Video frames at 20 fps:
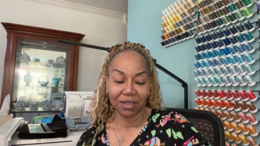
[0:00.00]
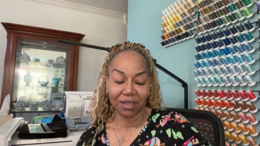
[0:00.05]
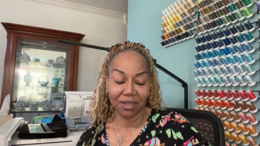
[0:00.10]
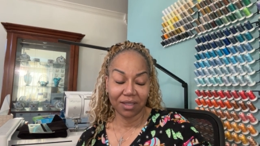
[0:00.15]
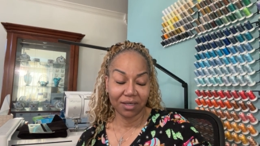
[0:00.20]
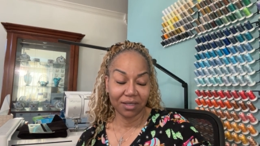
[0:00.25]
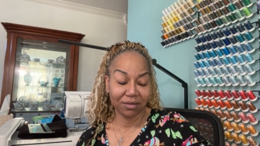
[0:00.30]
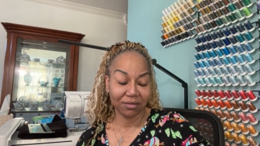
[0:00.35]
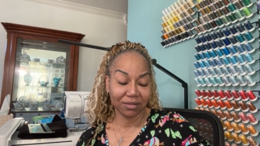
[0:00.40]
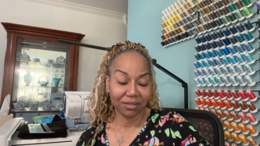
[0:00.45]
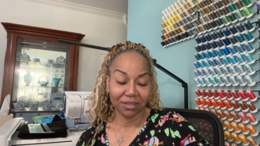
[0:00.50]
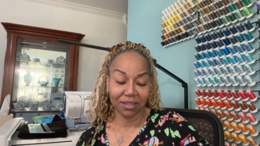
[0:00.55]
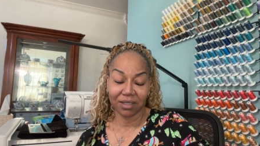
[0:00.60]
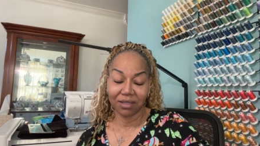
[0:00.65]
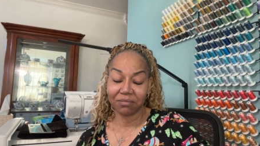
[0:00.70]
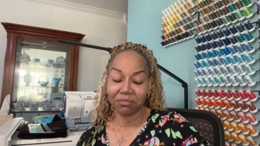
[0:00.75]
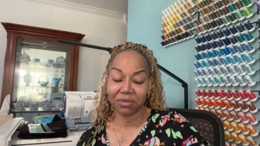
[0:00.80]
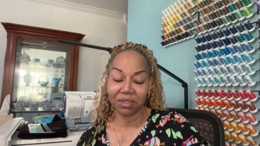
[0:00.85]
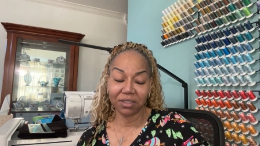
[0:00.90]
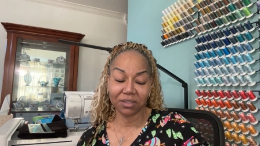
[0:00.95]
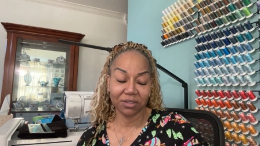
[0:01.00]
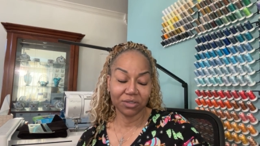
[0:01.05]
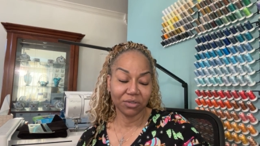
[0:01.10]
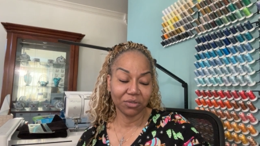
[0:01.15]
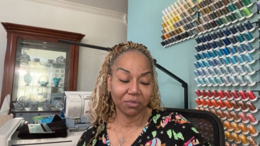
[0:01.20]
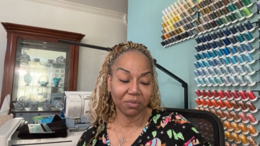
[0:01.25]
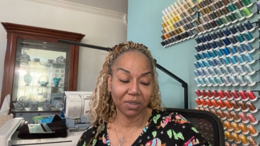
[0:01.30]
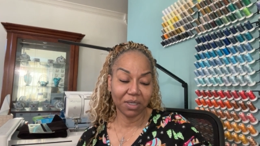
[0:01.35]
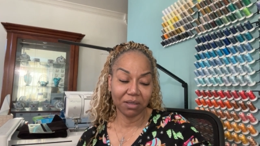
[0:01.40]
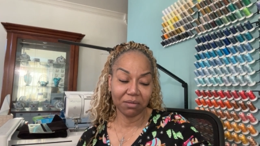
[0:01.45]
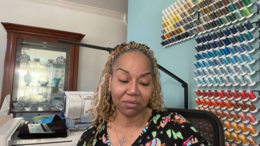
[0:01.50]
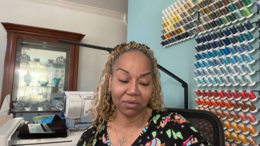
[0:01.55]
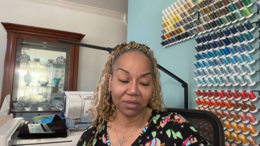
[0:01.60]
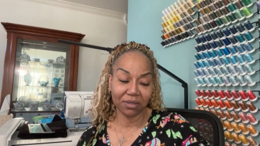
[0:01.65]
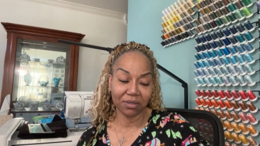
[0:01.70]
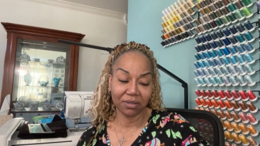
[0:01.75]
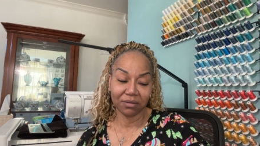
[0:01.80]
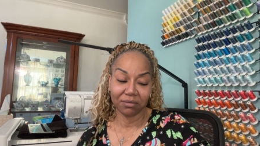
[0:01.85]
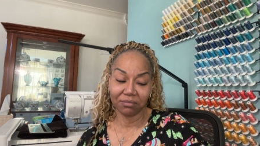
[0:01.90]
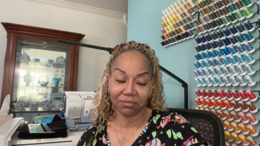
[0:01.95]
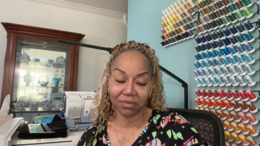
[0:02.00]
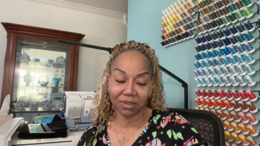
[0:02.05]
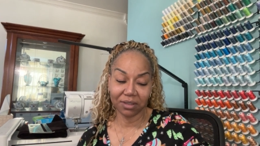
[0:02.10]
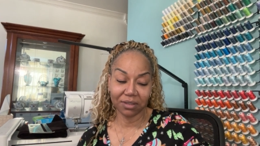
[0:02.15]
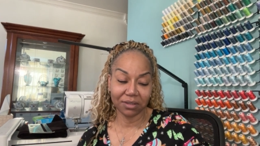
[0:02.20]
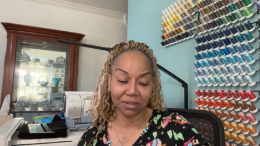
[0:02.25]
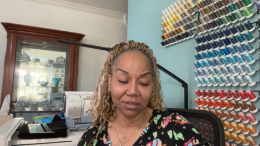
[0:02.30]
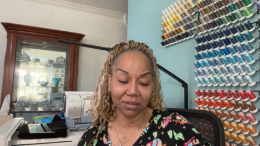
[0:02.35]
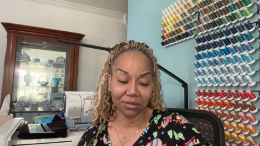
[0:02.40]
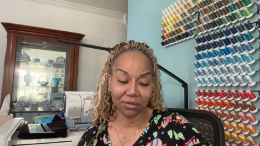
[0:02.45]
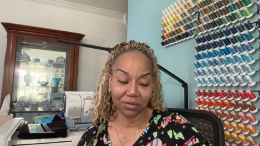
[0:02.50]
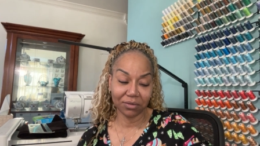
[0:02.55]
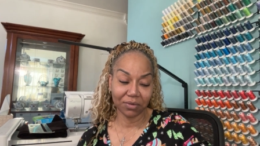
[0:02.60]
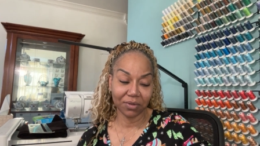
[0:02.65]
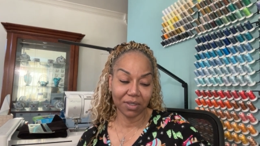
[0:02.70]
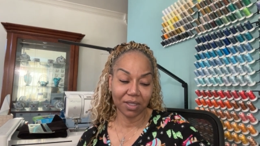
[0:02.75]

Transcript: And he was like, me too, baby. Me too.